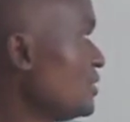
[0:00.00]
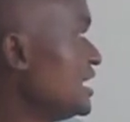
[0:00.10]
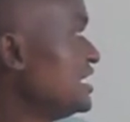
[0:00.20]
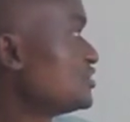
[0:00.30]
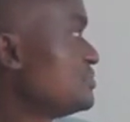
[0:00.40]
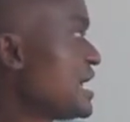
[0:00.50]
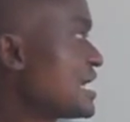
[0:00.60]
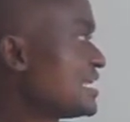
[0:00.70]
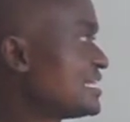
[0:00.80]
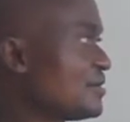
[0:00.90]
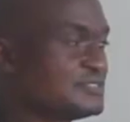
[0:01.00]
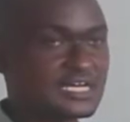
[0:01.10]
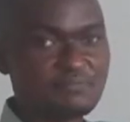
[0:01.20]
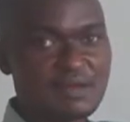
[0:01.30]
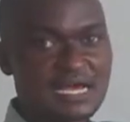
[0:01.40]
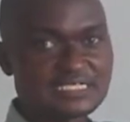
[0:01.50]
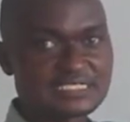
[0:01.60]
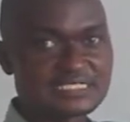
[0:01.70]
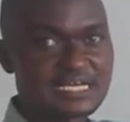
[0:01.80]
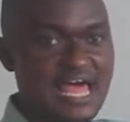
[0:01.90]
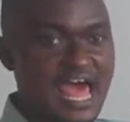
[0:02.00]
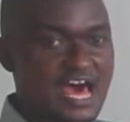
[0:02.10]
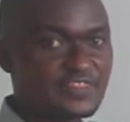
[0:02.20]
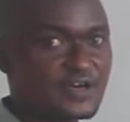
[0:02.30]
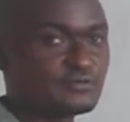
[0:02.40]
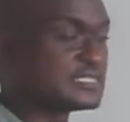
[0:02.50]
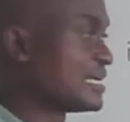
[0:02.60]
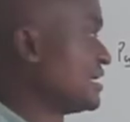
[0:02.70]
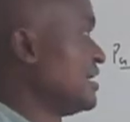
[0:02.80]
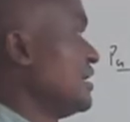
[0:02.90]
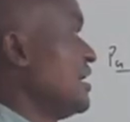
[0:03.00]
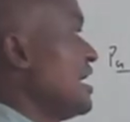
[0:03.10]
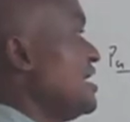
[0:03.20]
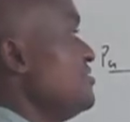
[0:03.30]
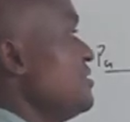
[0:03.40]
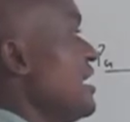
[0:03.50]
get it to be 100,000 plus 1,000. And your